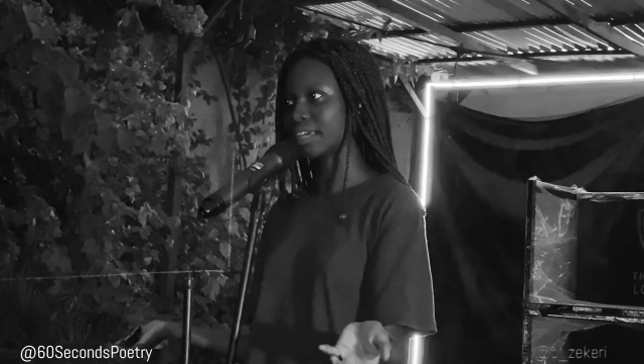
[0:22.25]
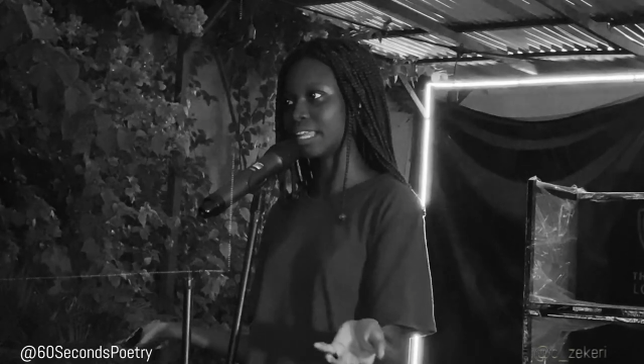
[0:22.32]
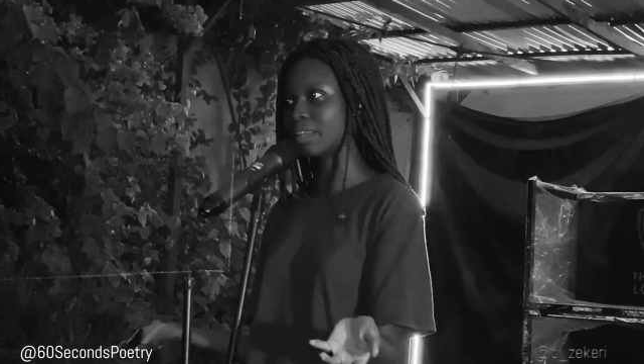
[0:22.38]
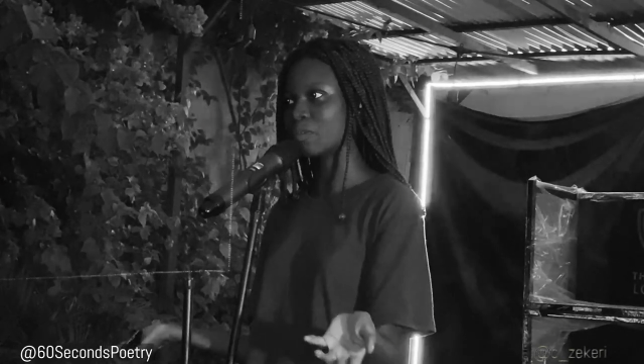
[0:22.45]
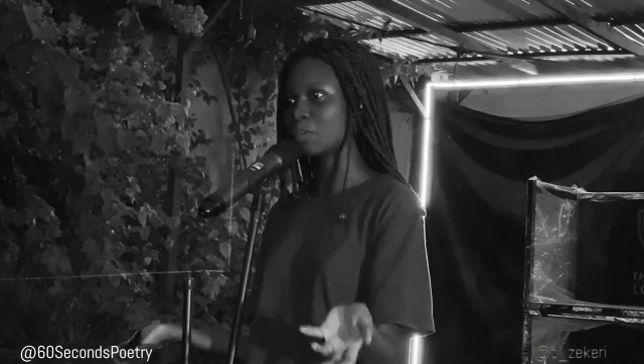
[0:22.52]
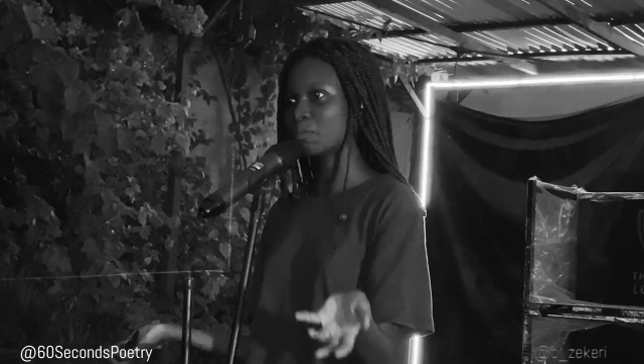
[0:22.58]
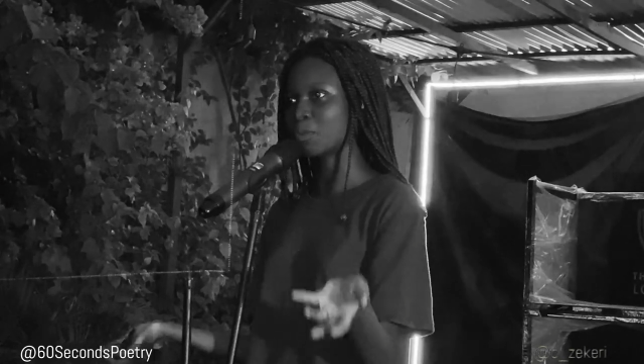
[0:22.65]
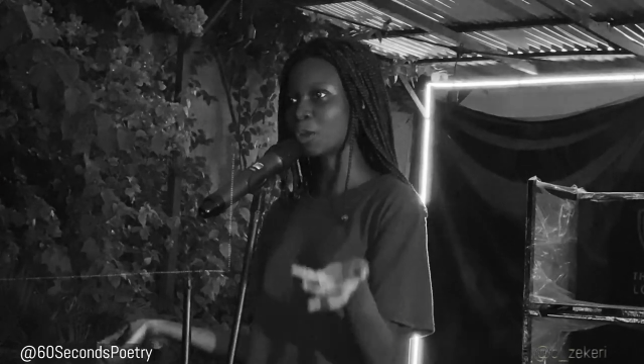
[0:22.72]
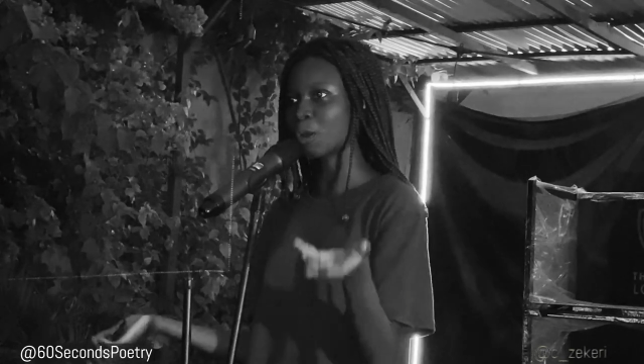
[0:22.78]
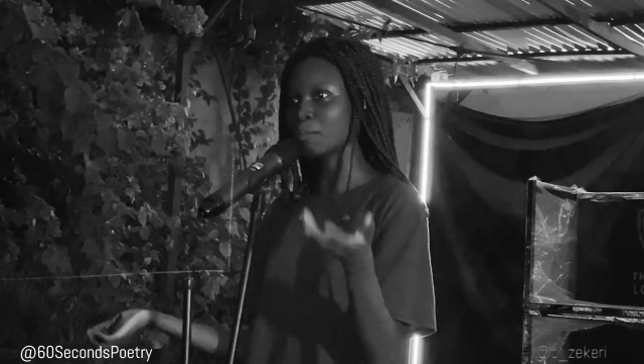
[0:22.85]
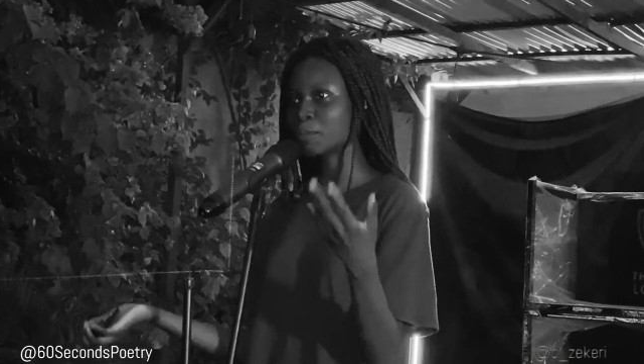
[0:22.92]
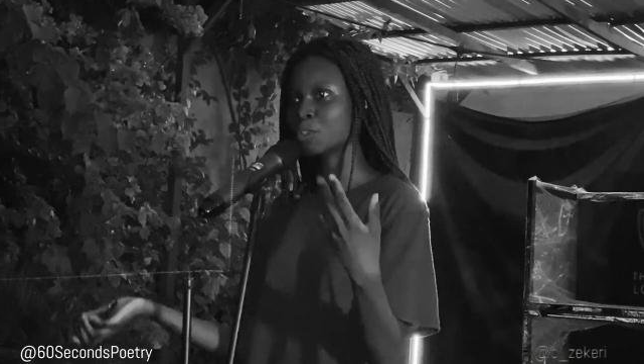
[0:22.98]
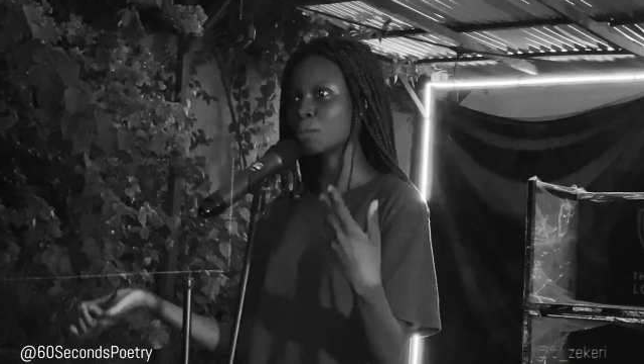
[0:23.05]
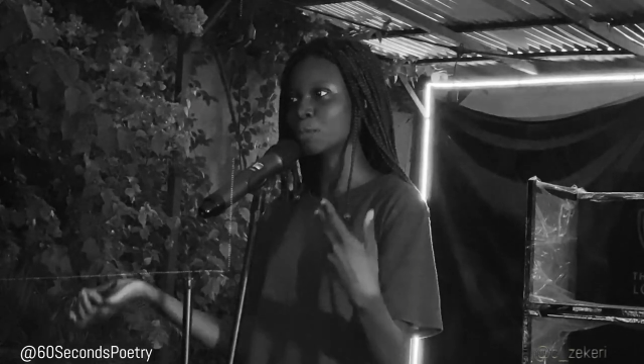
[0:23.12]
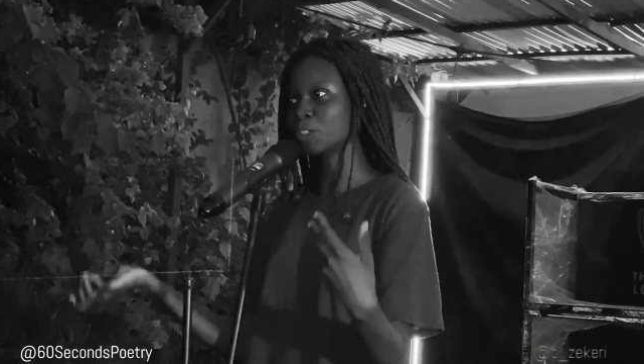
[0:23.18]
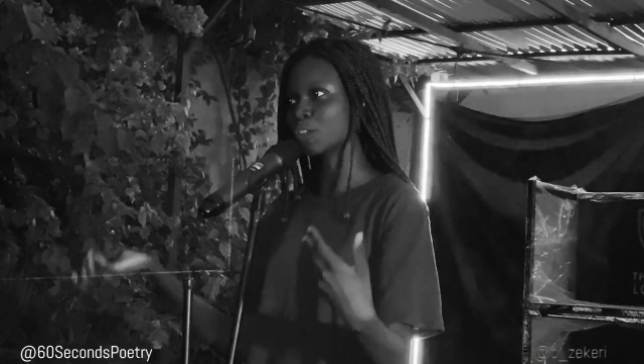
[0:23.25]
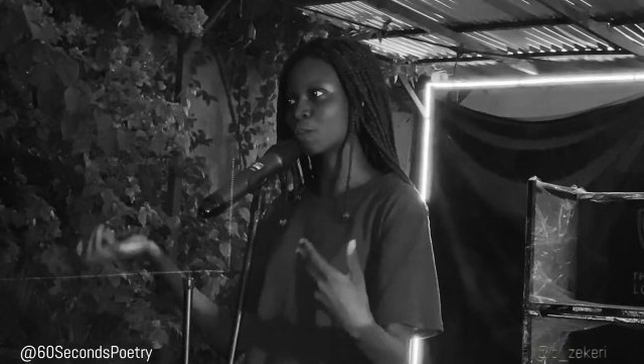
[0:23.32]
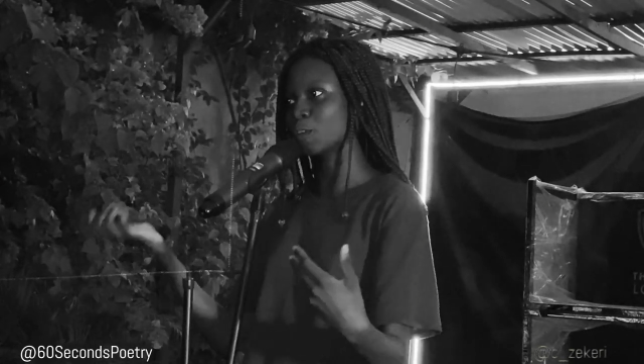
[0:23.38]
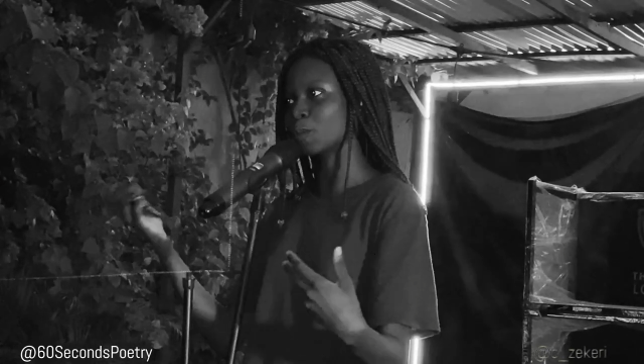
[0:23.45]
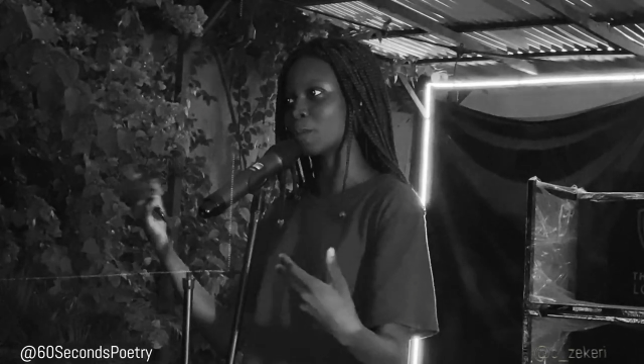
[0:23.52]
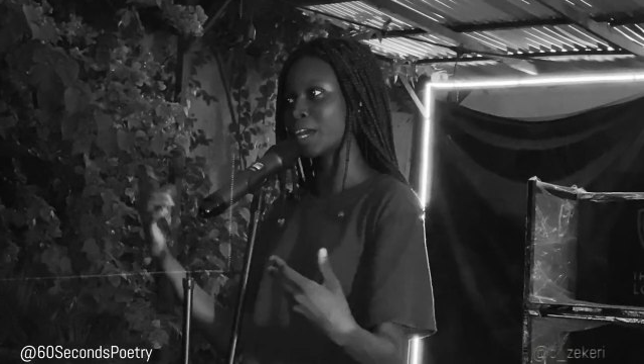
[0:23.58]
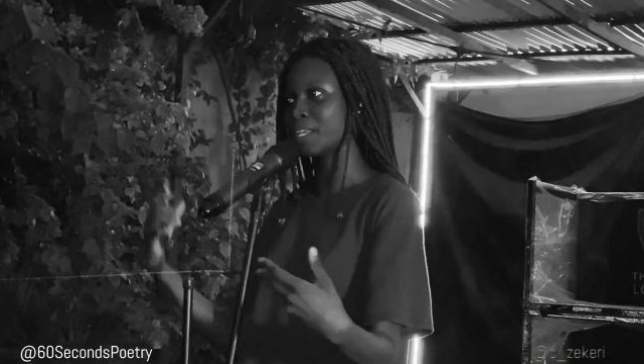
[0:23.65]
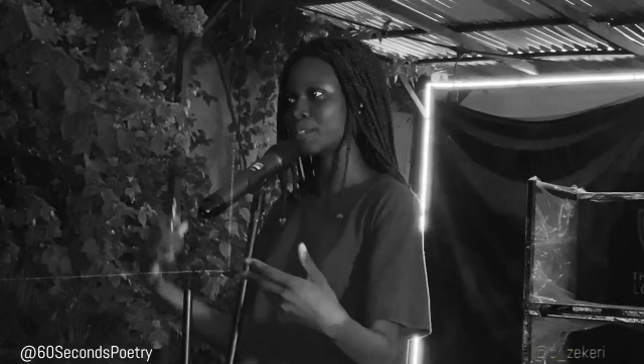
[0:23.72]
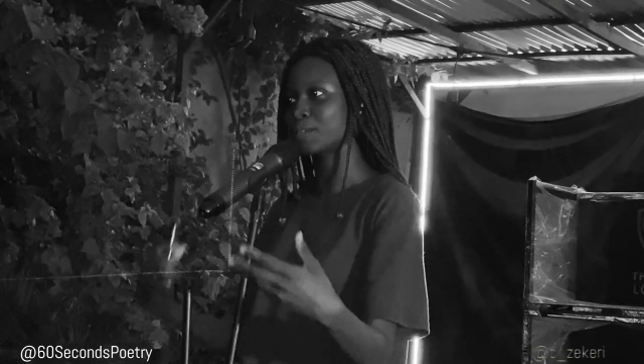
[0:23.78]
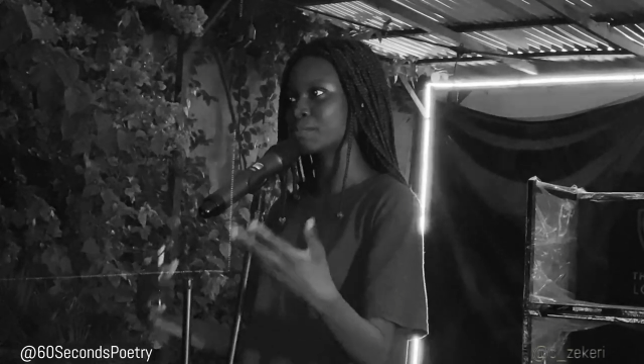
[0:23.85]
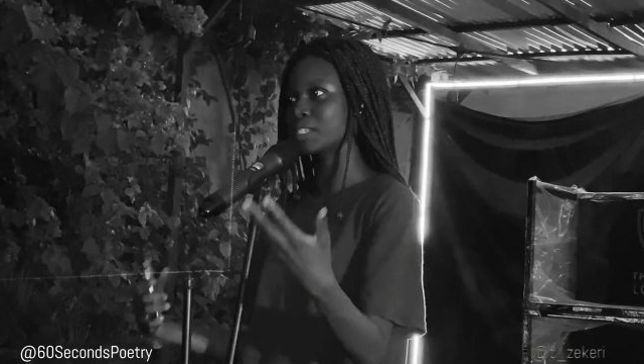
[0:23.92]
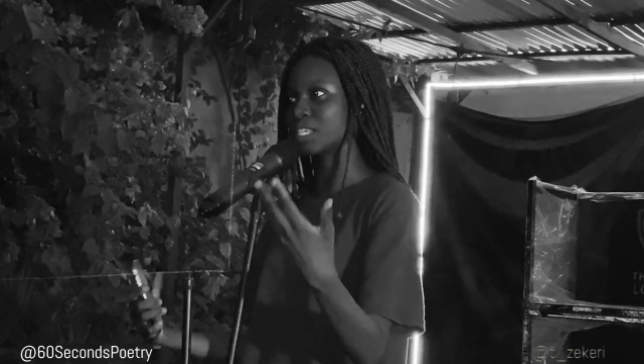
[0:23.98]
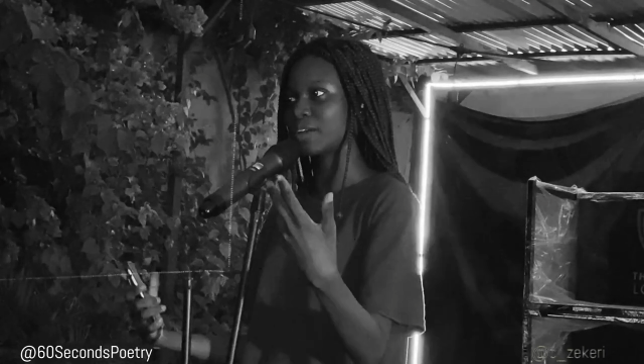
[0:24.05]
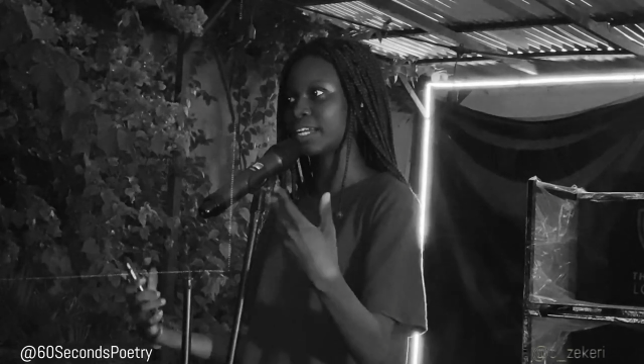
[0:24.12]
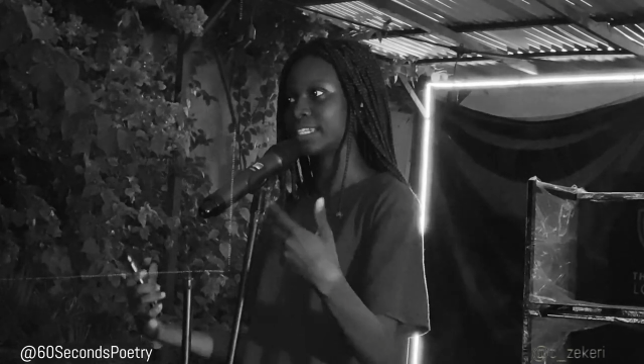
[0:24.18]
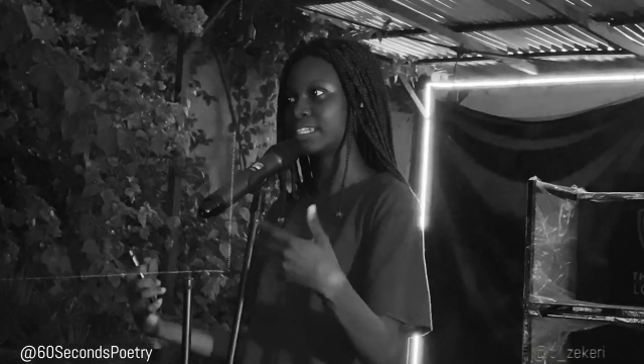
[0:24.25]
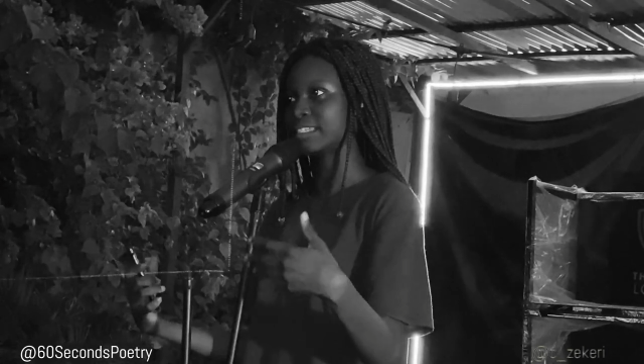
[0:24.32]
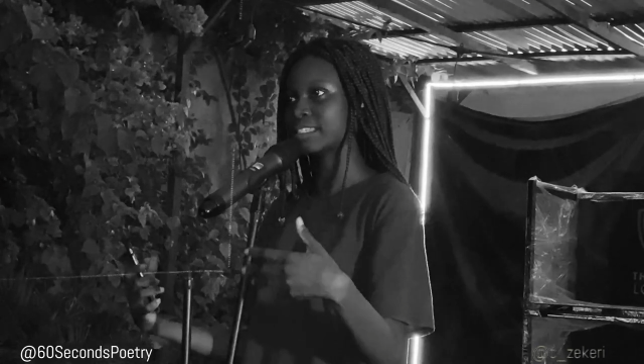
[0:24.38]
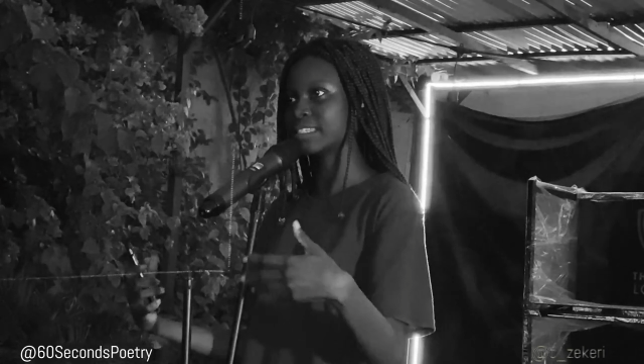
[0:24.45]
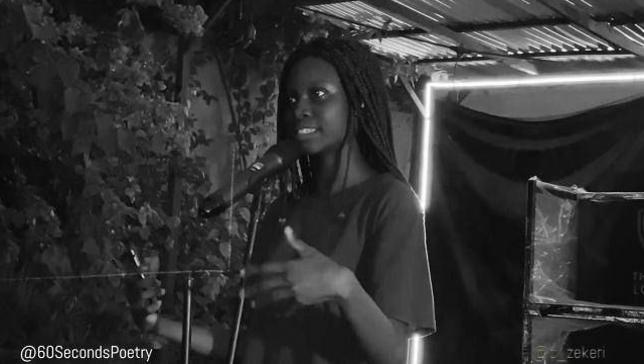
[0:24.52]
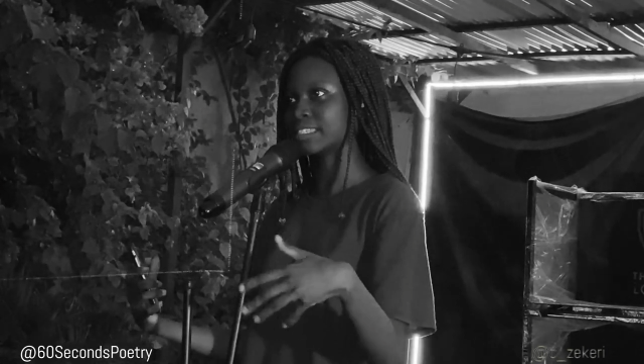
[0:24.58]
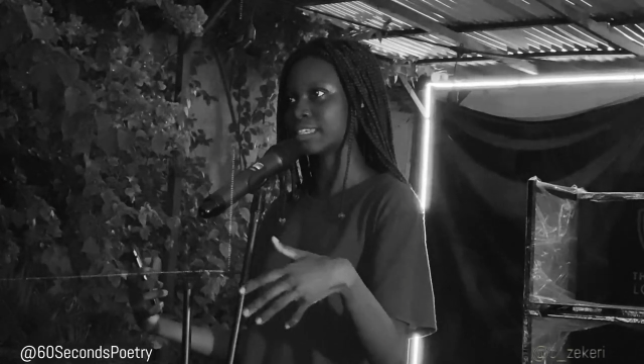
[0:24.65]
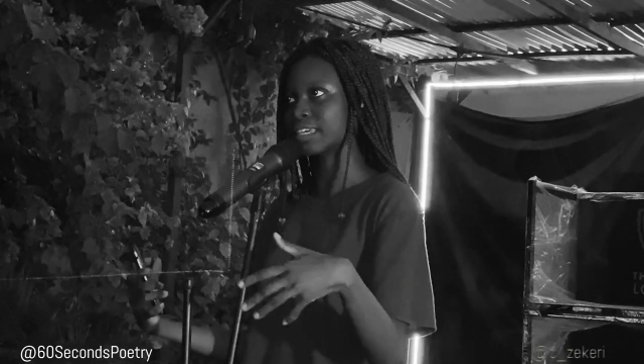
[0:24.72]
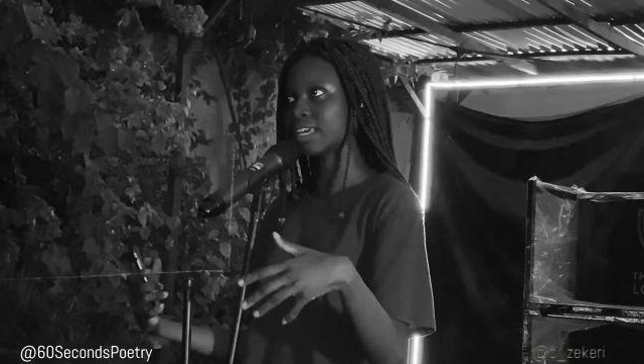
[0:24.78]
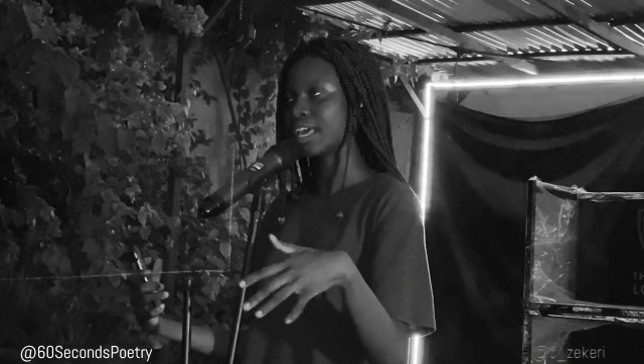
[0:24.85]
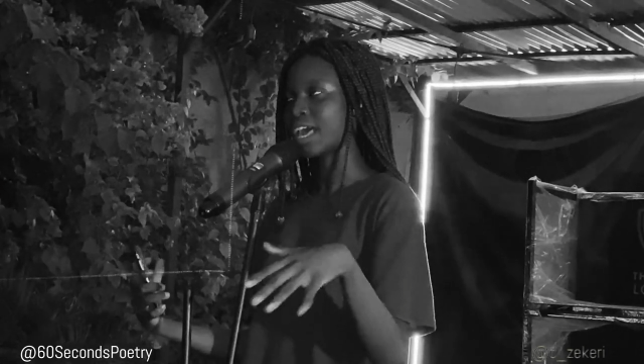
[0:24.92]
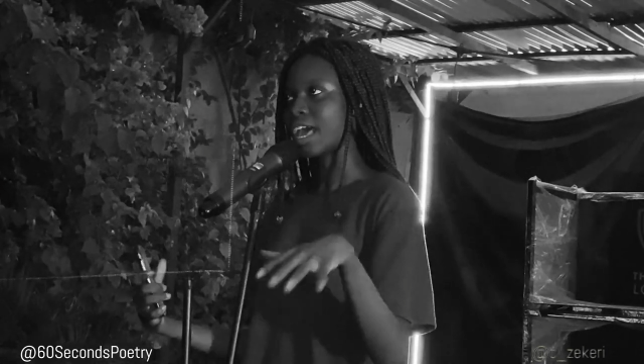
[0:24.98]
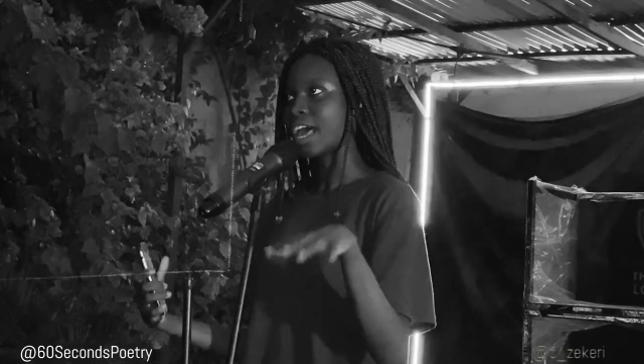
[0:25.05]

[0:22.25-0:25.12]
and then we pick up so much of what we assume is our identity.